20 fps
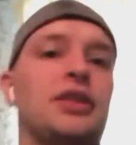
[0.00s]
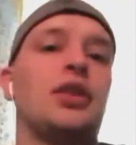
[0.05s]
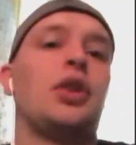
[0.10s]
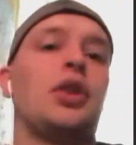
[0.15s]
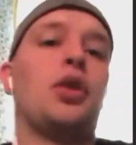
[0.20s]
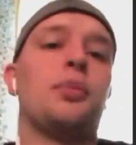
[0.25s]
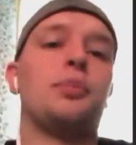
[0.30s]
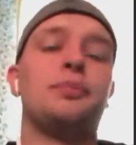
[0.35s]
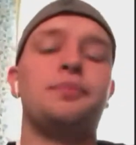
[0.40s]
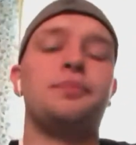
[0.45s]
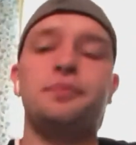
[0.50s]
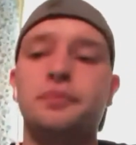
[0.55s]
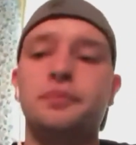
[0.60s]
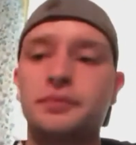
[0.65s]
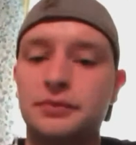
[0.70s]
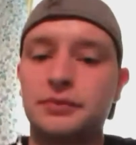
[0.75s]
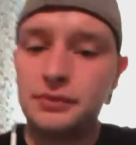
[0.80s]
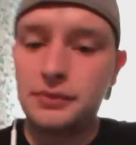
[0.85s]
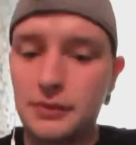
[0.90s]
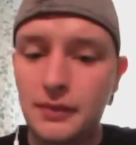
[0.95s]
So
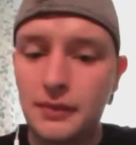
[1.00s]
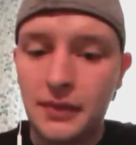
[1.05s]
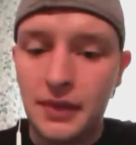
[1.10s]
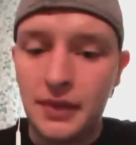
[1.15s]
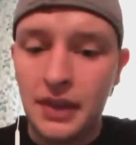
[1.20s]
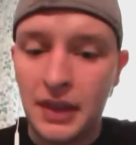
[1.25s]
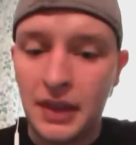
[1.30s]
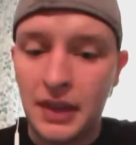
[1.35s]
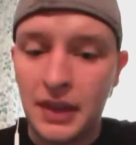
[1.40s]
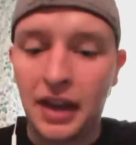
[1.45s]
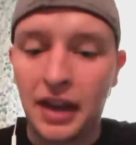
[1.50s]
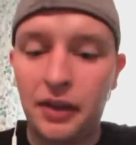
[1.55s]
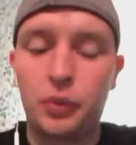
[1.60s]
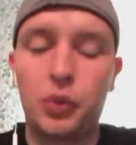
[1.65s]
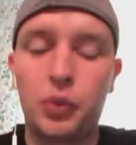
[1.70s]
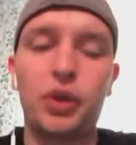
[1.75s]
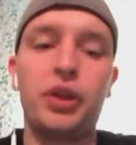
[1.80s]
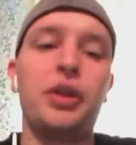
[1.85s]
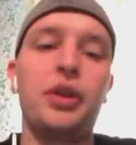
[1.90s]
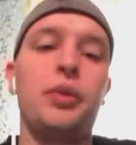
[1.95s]
I
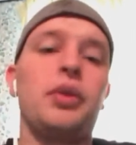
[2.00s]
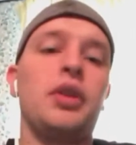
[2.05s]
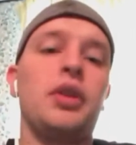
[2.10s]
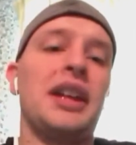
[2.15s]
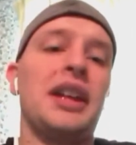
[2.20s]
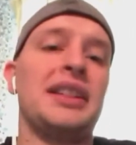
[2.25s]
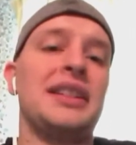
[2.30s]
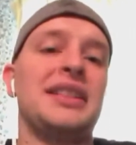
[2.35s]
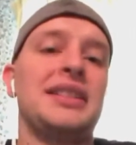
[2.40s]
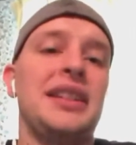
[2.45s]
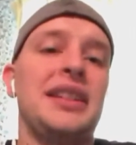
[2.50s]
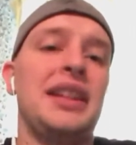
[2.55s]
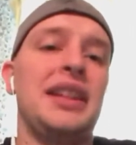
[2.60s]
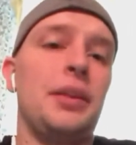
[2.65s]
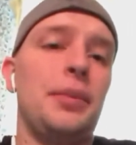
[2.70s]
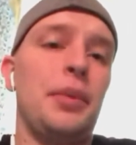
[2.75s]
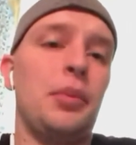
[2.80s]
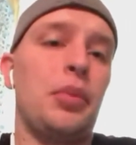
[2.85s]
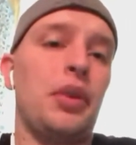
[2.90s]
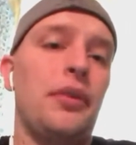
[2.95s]
really would like to see
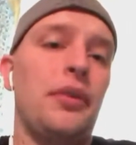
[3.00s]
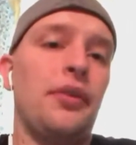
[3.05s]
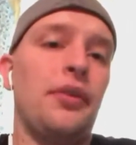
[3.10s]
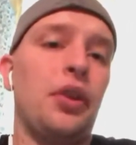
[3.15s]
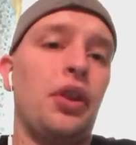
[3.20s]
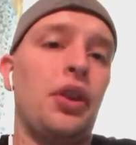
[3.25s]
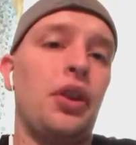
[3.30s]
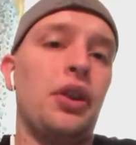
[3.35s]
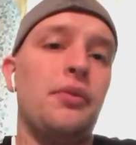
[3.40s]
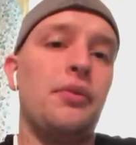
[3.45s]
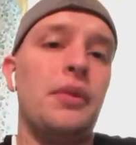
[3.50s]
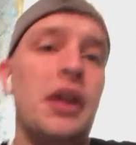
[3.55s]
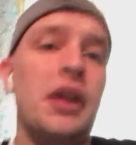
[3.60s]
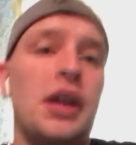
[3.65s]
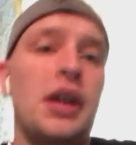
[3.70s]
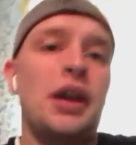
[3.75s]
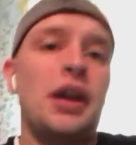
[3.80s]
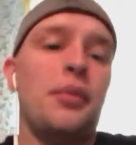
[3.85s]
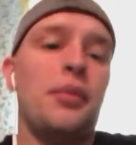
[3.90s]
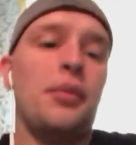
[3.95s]
him in Buffalo,
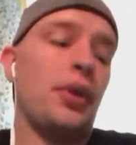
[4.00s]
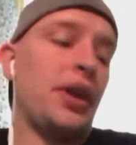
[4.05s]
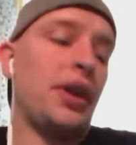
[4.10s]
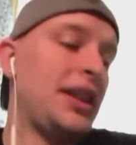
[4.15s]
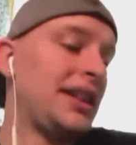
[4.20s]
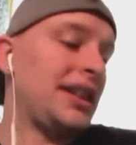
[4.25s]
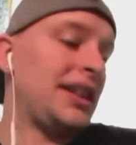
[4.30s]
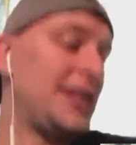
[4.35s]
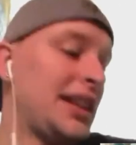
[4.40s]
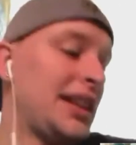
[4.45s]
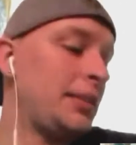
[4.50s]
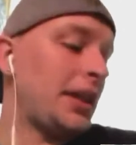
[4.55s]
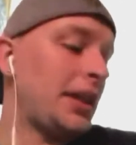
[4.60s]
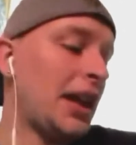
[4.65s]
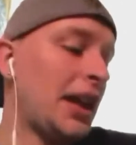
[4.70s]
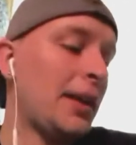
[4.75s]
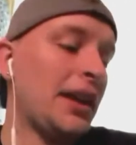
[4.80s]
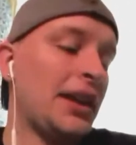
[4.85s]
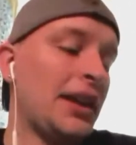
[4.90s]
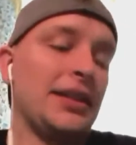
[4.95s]
but at the same
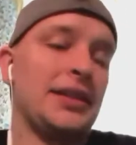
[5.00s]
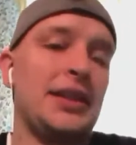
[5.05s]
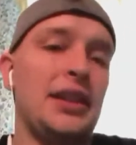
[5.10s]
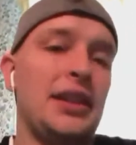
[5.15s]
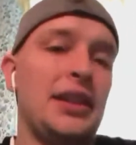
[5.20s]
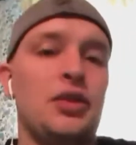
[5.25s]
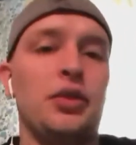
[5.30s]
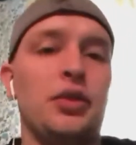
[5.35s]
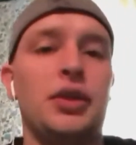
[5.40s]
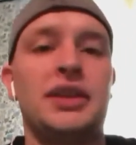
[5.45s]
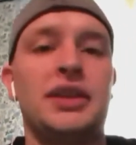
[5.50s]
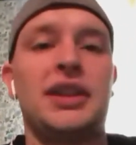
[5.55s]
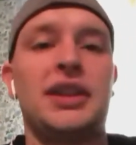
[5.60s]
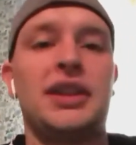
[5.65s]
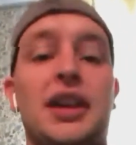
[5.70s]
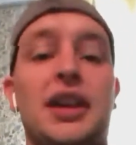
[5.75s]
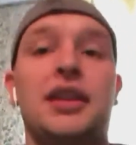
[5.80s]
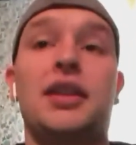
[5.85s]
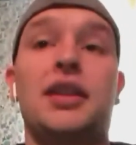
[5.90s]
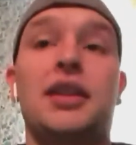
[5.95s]
time I could see Julius
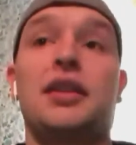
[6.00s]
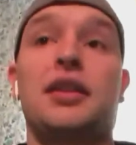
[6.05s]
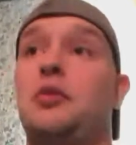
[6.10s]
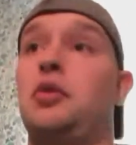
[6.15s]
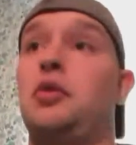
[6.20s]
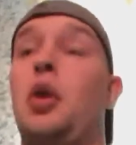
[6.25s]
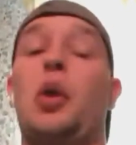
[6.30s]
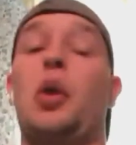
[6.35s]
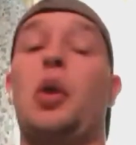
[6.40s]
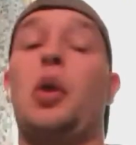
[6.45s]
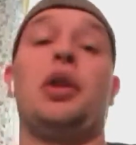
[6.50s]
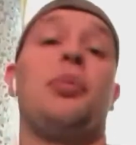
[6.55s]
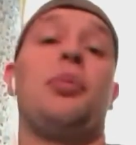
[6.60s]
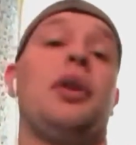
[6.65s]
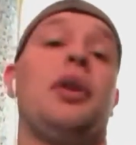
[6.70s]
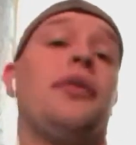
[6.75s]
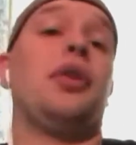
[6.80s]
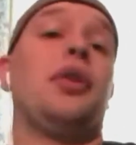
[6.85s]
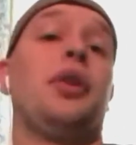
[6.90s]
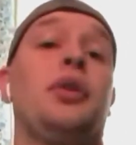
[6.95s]
Honka going to
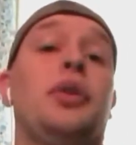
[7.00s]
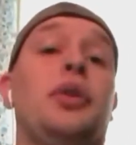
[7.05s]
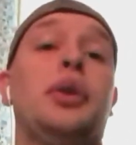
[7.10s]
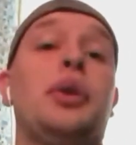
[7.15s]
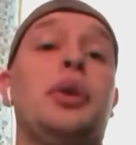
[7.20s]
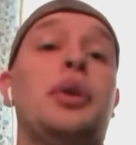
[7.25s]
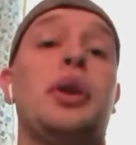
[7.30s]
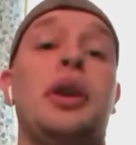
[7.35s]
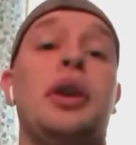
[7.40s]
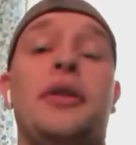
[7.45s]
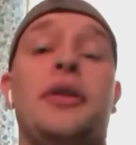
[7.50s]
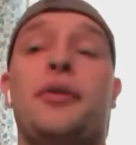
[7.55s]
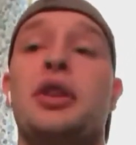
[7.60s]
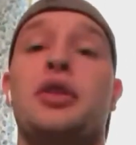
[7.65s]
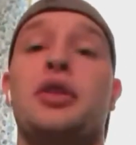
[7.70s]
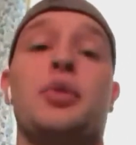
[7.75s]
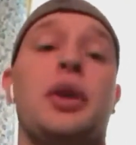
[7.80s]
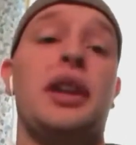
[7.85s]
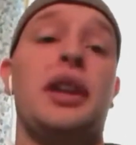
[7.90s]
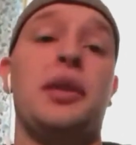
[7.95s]
Buffalo too if we
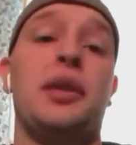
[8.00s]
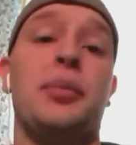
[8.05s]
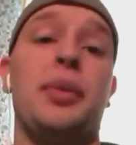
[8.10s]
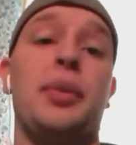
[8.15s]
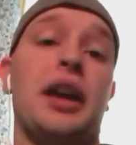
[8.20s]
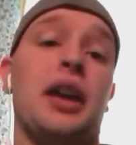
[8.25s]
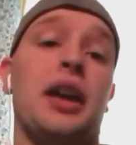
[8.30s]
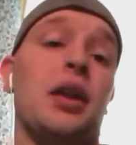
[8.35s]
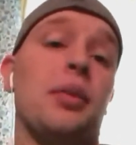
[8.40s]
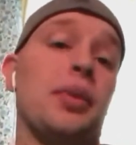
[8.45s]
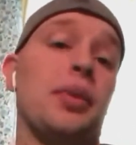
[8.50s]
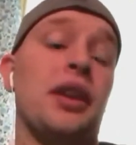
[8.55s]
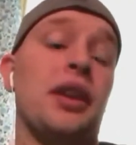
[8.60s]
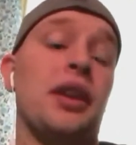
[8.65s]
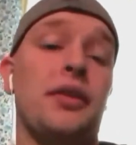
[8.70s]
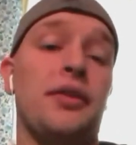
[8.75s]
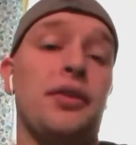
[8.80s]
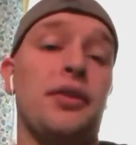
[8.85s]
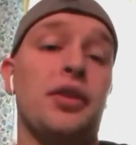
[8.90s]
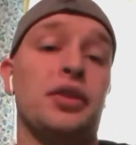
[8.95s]
traded back up into
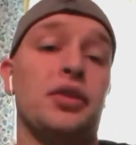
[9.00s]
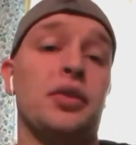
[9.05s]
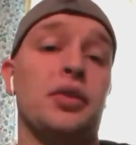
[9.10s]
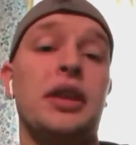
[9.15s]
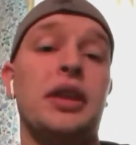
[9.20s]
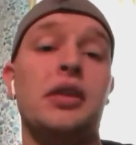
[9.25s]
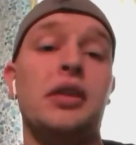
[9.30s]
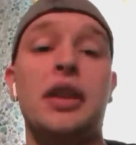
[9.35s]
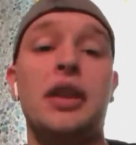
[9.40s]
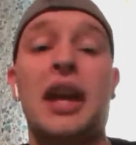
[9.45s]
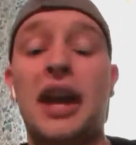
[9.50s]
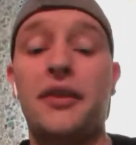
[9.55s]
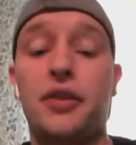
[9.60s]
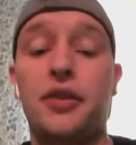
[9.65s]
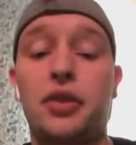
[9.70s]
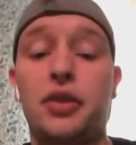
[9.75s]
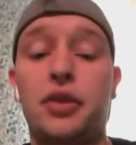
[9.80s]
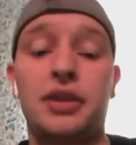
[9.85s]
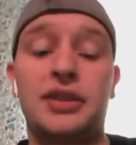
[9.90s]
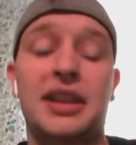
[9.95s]
the first round
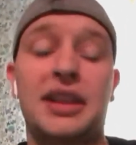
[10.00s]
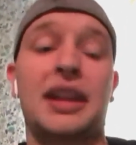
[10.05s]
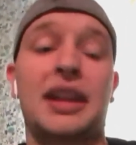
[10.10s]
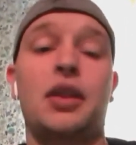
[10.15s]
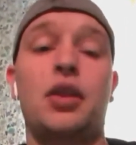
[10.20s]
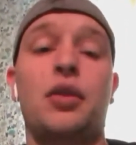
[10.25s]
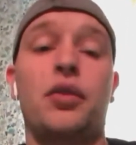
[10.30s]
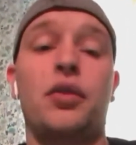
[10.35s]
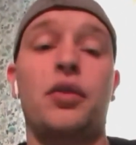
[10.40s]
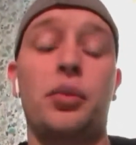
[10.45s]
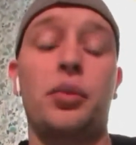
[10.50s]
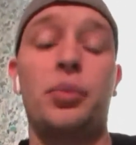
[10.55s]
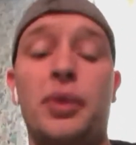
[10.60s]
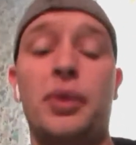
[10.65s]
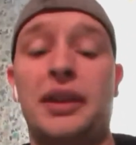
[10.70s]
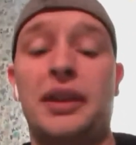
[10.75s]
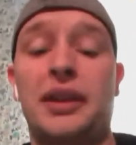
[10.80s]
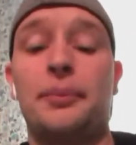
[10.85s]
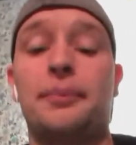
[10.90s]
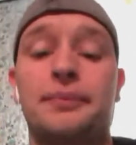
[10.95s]
after our second overall
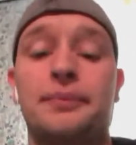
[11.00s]
pick.